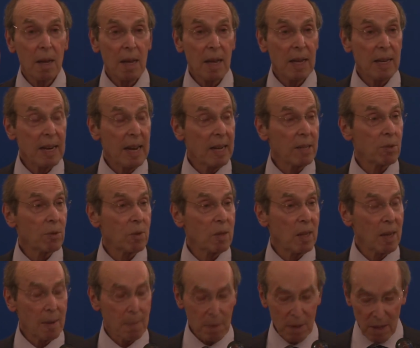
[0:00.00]
and
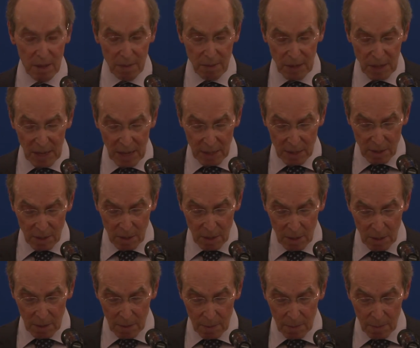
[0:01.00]
actually, I believe, against it.